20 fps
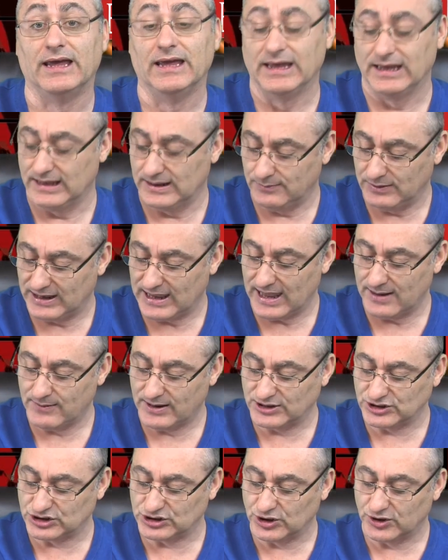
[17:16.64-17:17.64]
He became a
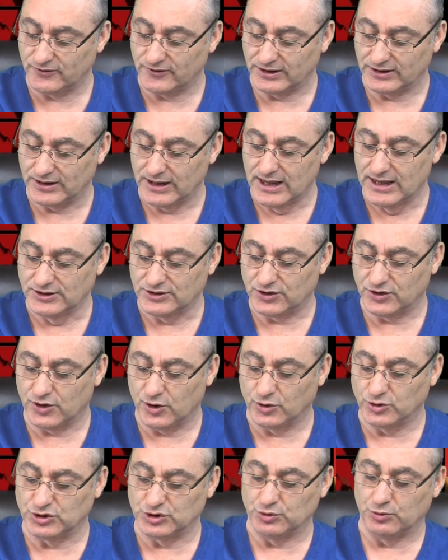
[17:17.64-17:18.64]
servant to
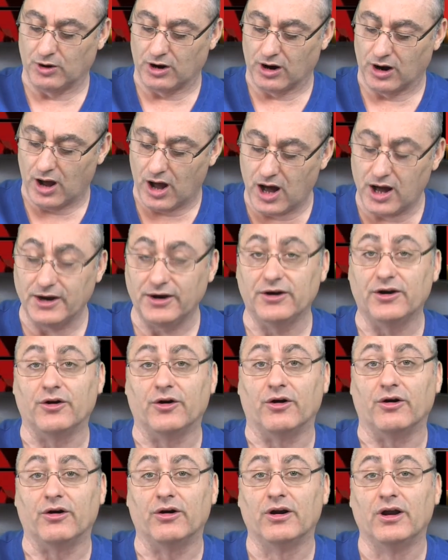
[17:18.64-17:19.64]
those who are
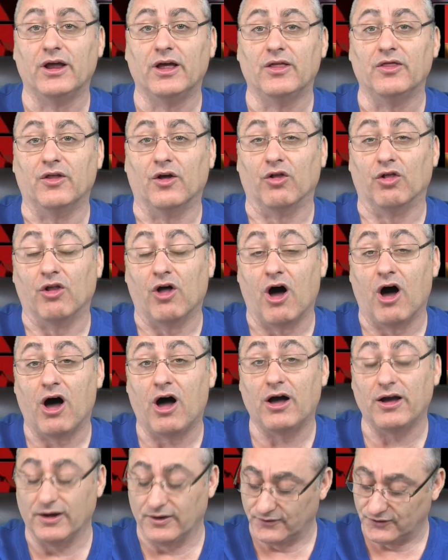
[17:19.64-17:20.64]
under the
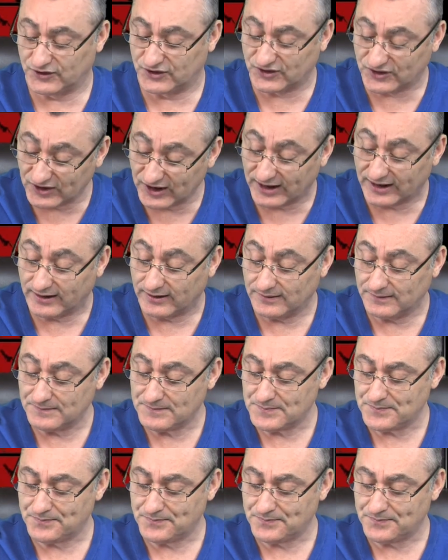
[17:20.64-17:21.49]
law of sin,